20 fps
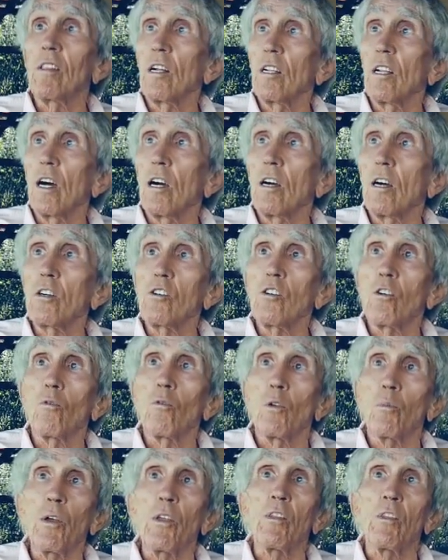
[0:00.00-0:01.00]
the larger
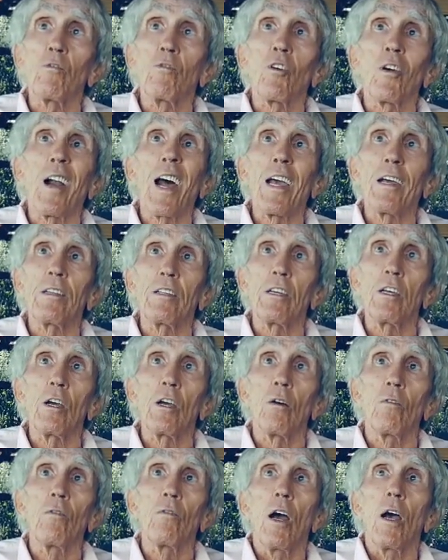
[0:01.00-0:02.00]
will be the variety
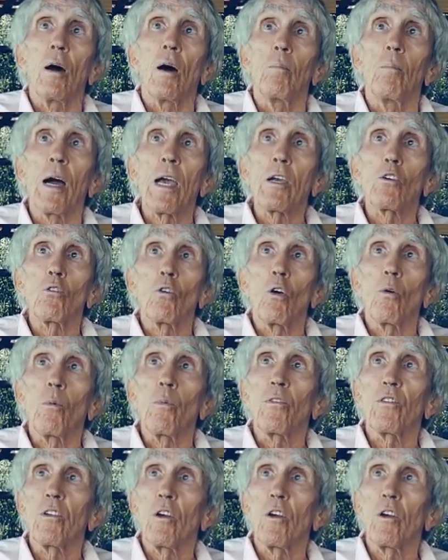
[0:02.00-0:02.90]
of microbes.